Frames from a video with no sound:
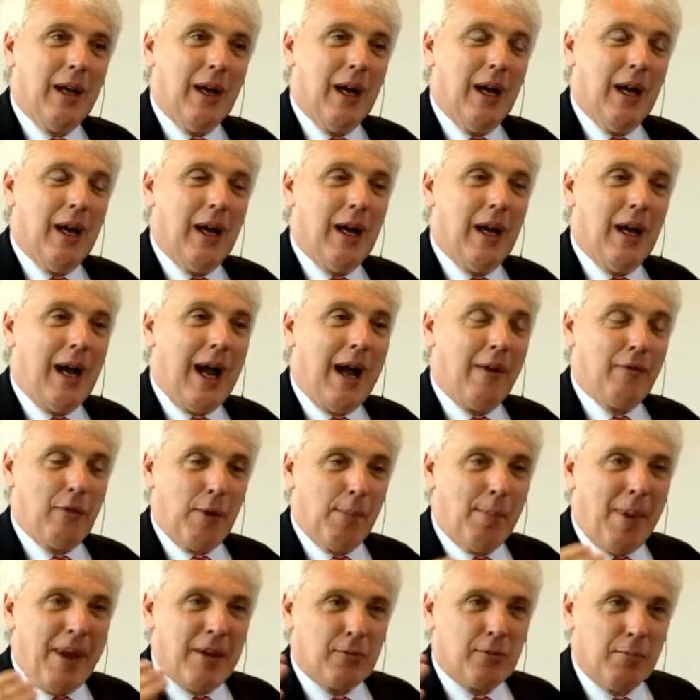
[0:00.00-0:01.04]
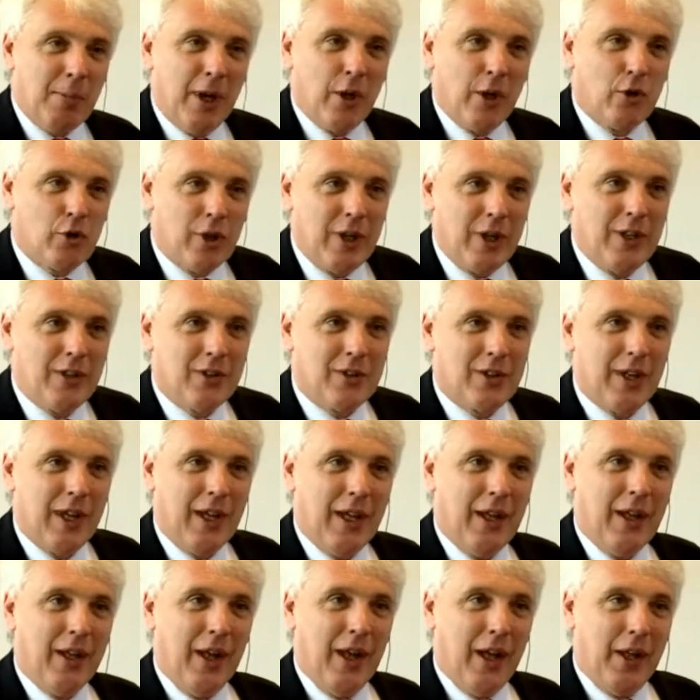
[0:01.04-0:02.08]
have the best militaries,
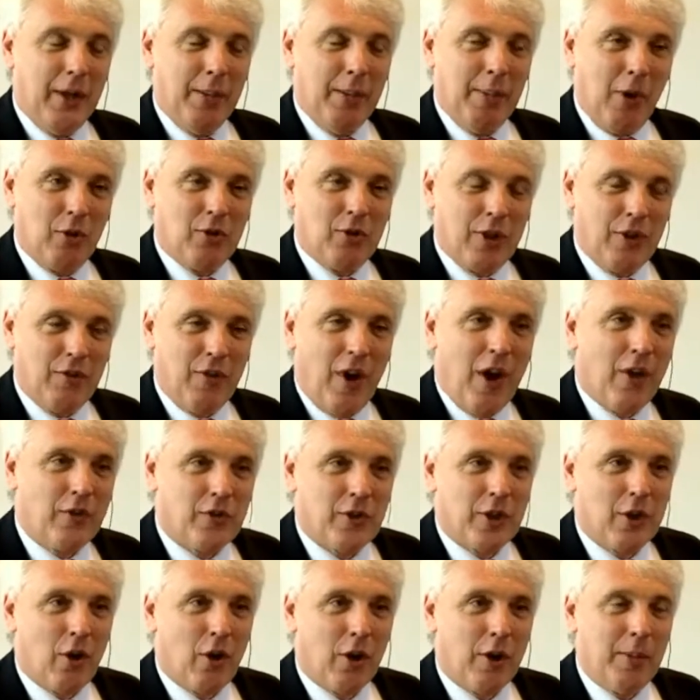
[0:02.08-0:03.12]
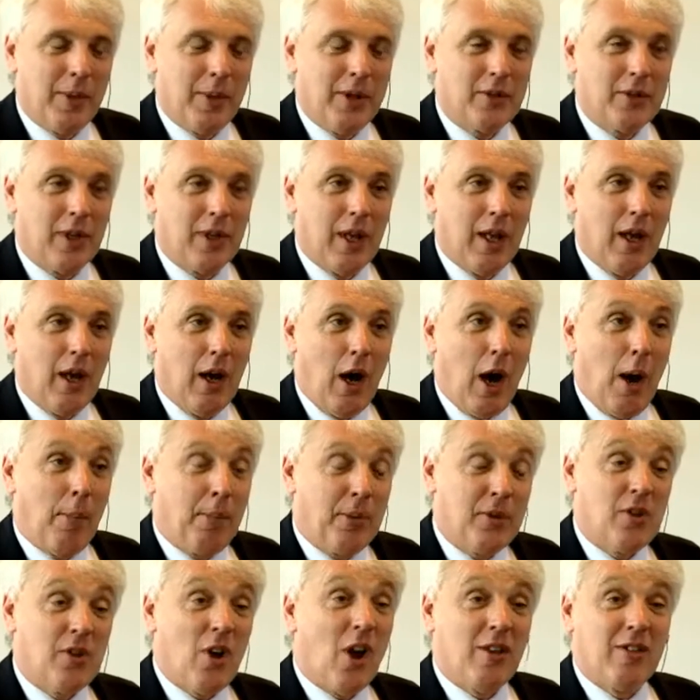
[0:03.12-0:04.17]
the most advanced economies, are
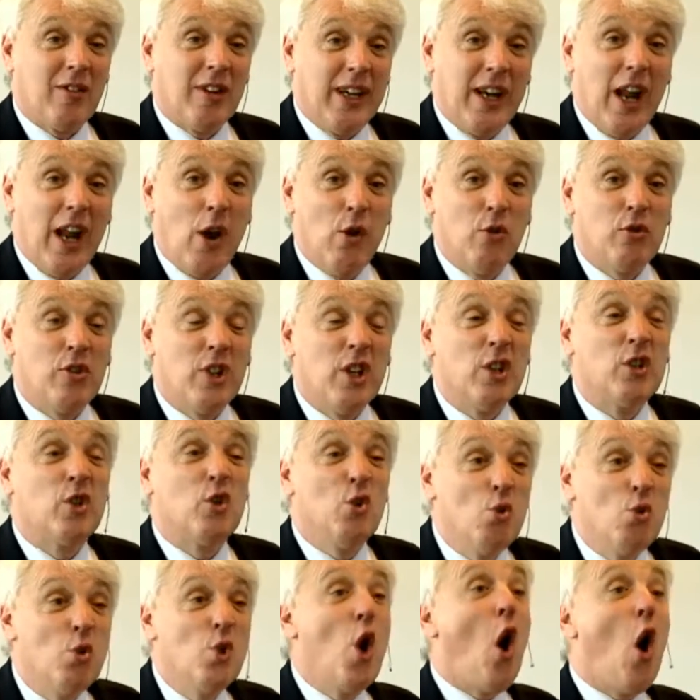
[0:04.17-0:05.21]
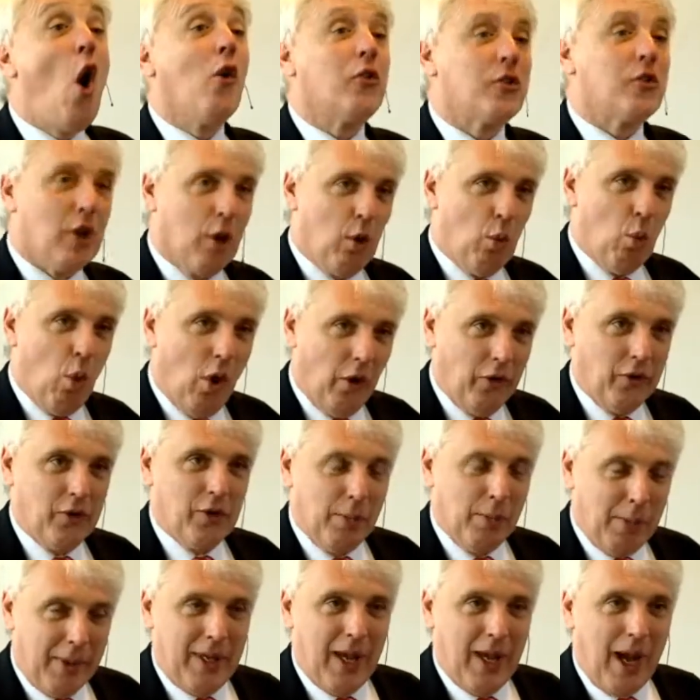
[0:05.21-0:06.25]
precisely those that do not want
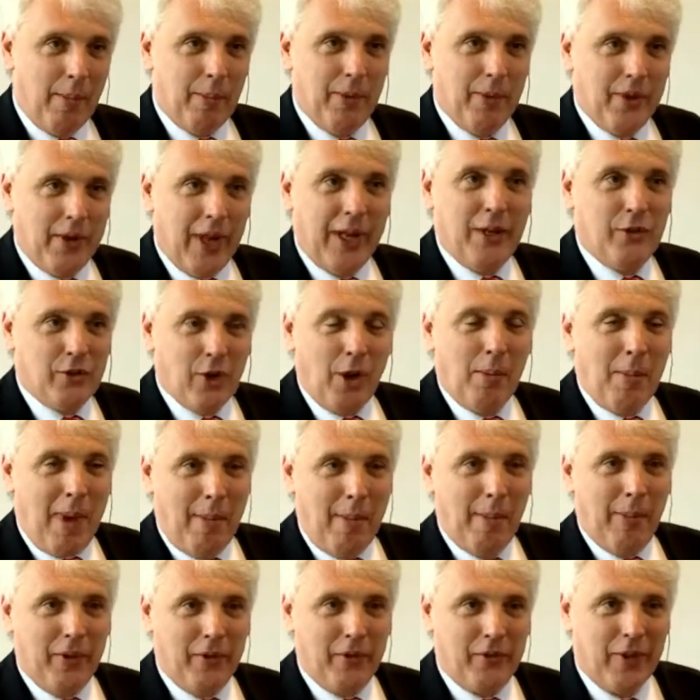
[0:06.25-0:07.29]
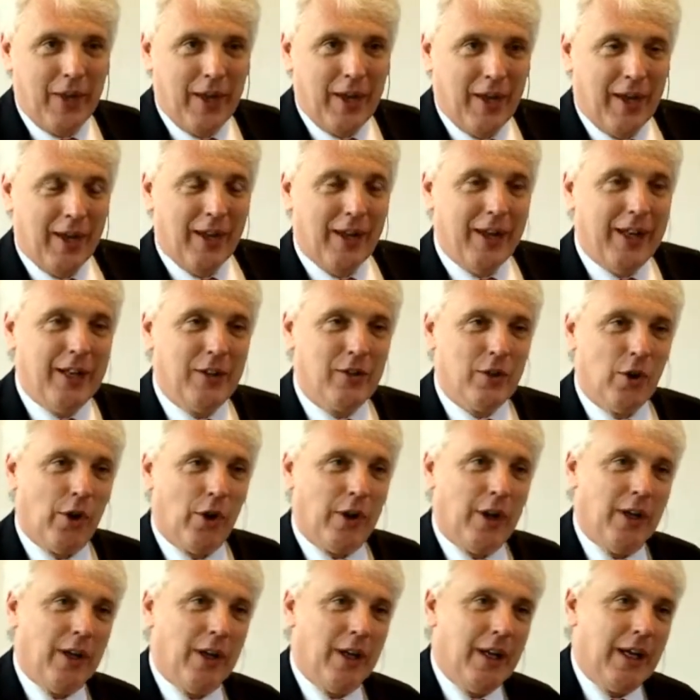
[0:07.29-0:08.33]
to become NATO members, at least not
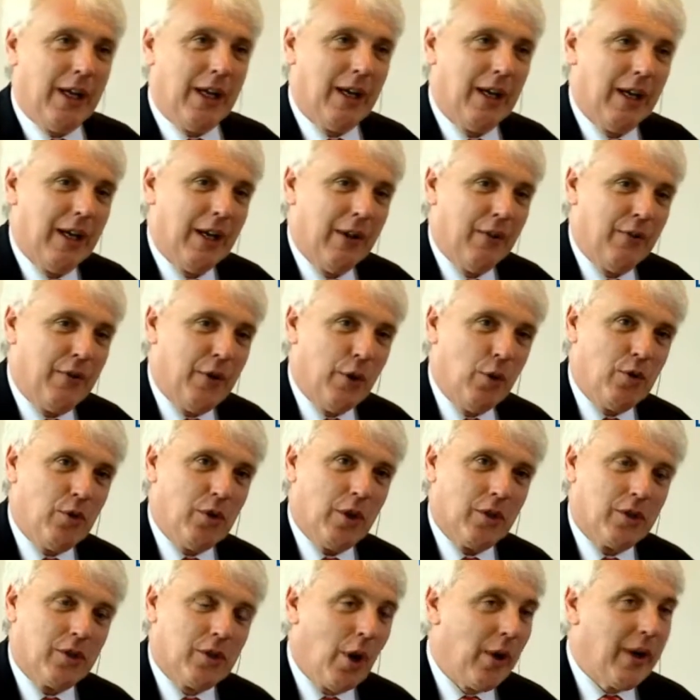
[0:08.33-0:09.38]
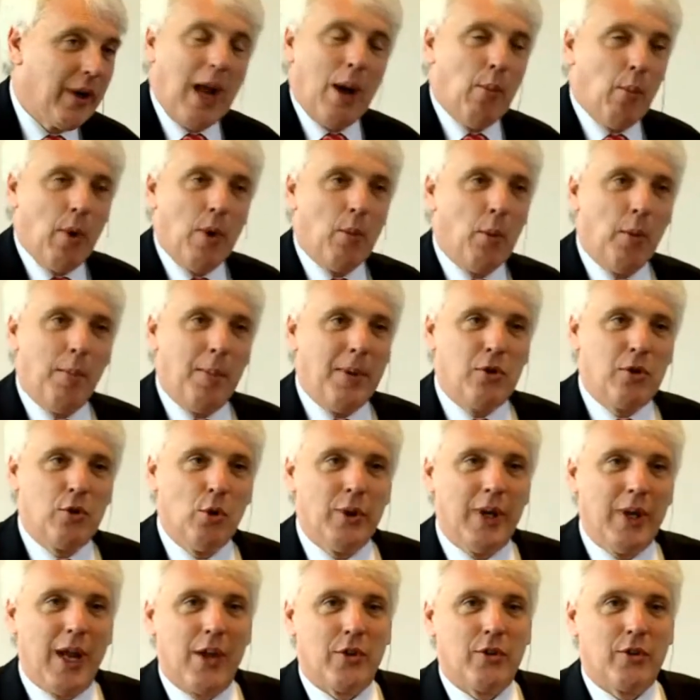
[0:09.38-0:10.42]
in the near future. So again, we would be
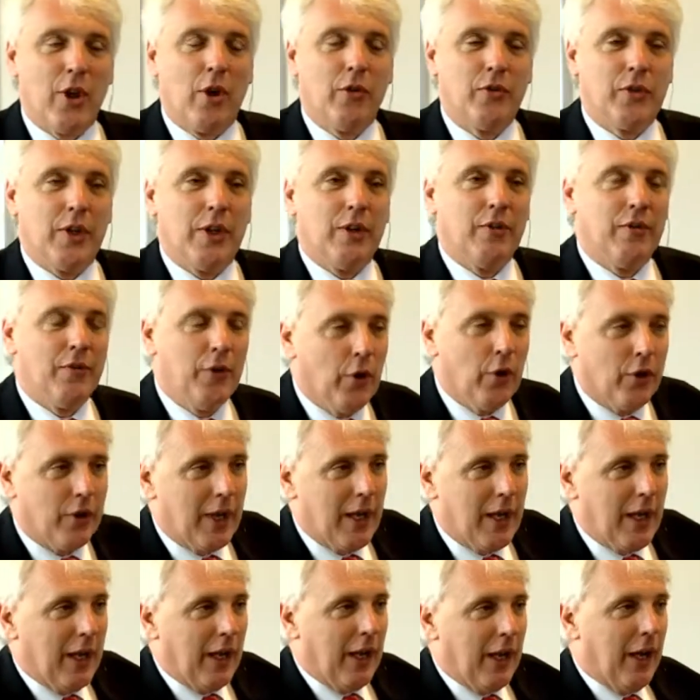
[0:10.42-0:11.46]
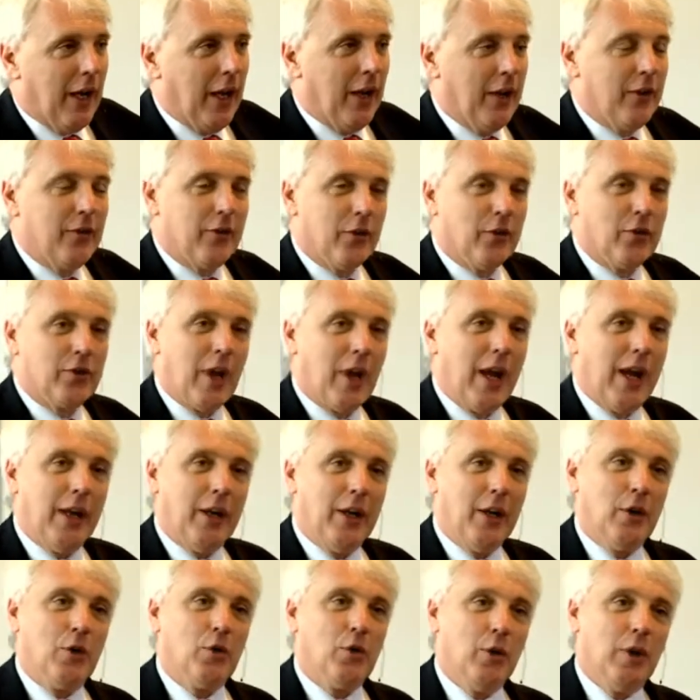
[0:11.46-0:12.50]
shooting ourselves in the foot to say
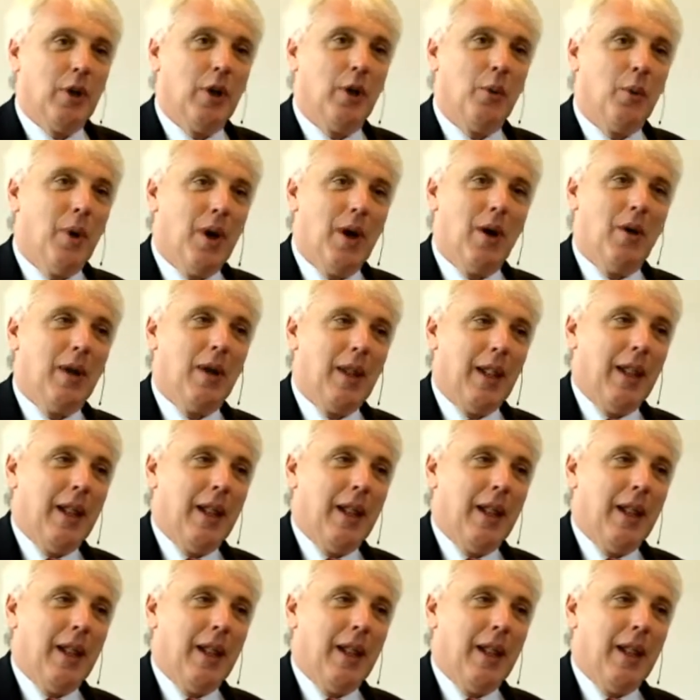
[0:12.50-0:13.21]
that,